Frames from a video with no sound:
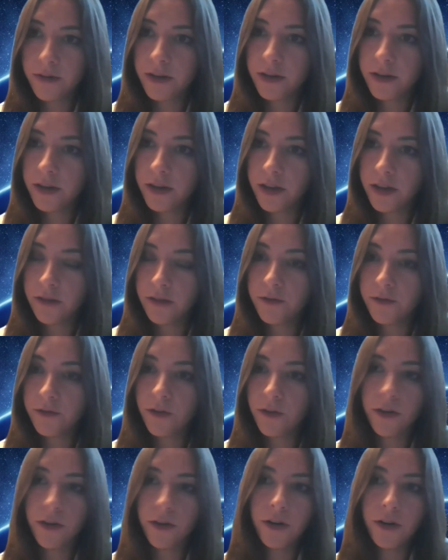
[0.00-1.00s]
and
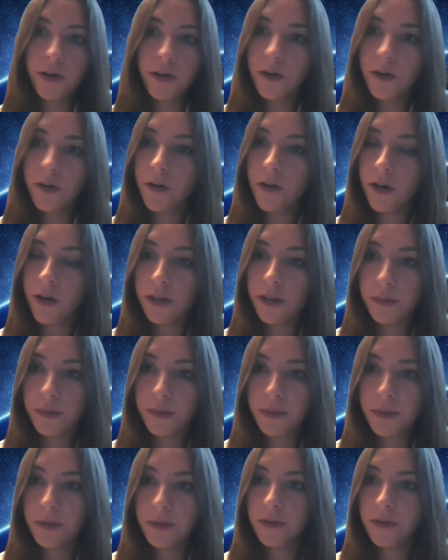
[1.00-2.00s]
for all the
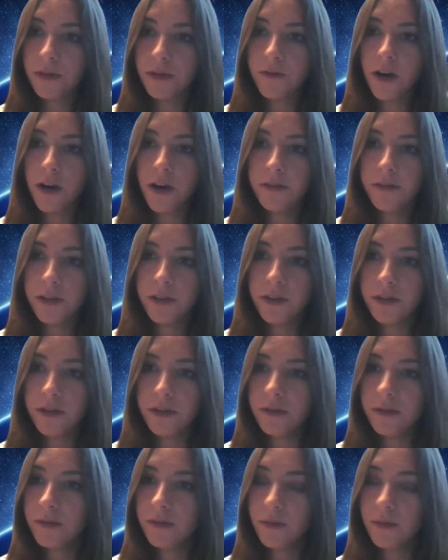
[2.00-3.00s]
people involved in
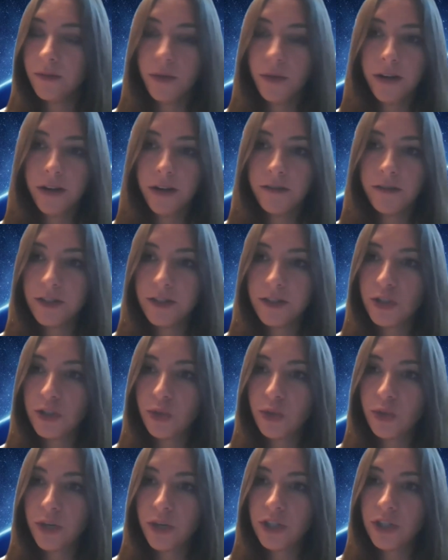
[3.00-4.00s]
whatever
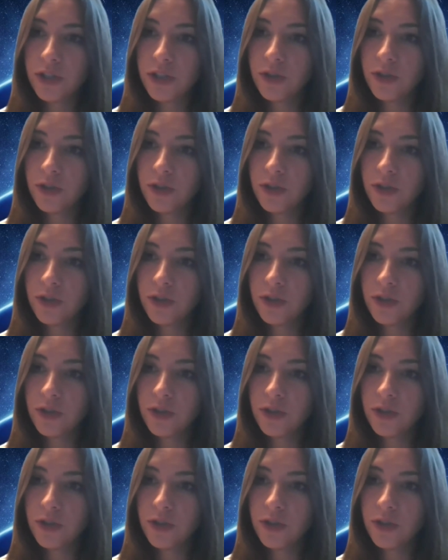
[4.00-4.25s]
situations